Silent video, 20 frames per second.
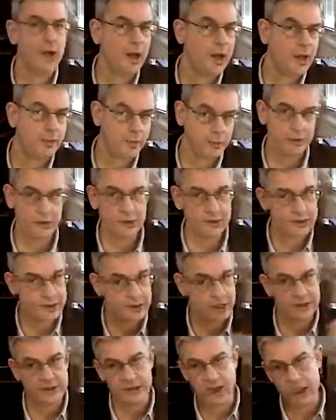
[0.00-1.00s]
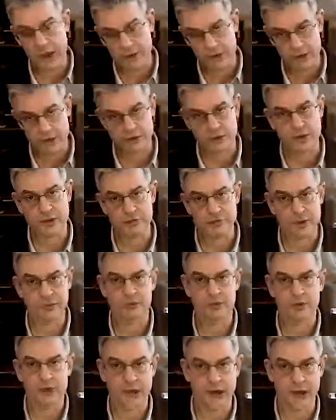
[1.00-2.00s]
and we will discuss other
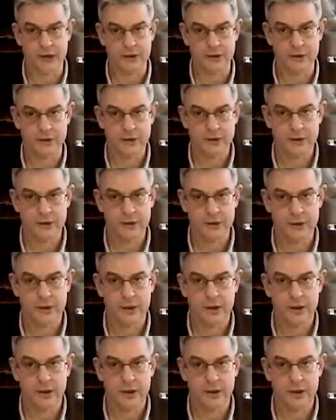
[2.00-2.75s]
treatment modalities